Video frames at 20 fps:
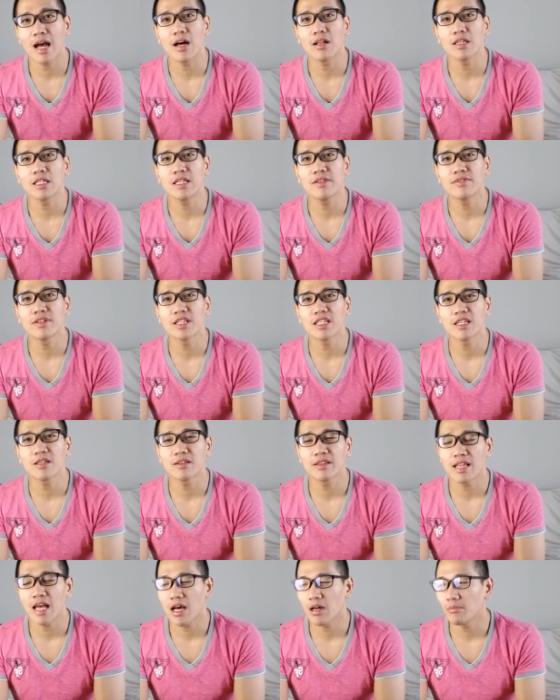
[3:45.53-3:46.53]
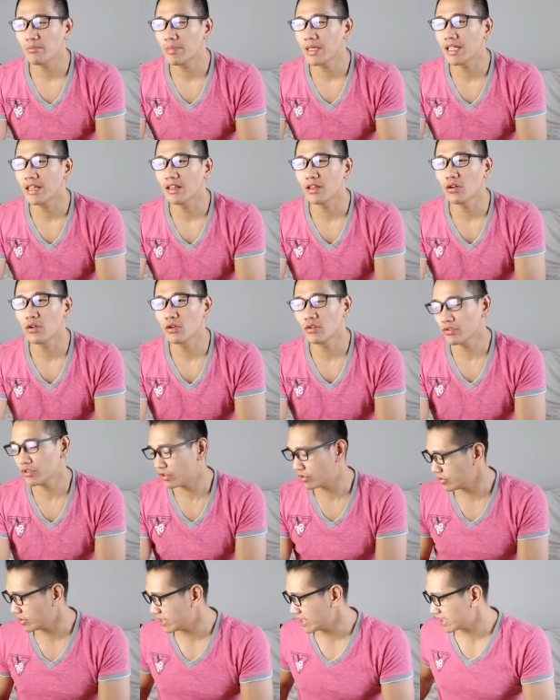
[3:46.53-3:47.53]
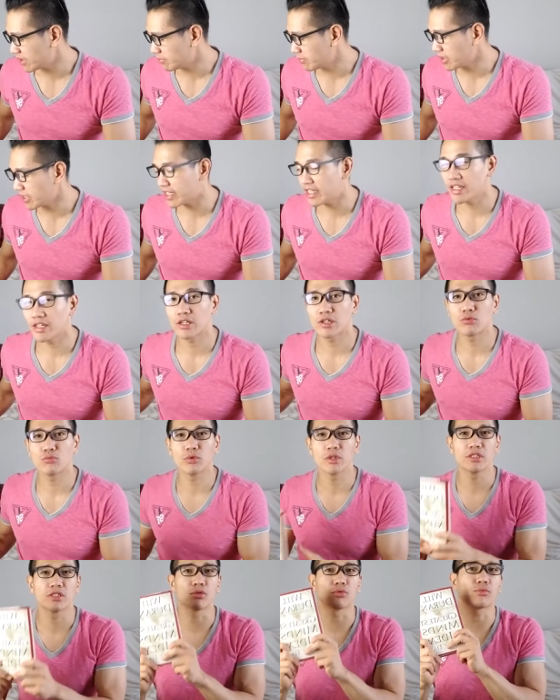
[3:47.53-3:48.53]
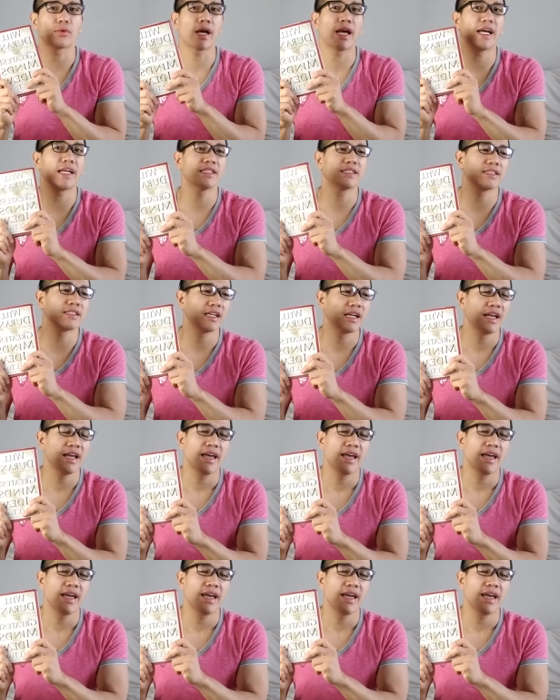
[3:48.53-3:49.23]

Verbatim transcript: I'll leave a link down below to this book here, Will Durant.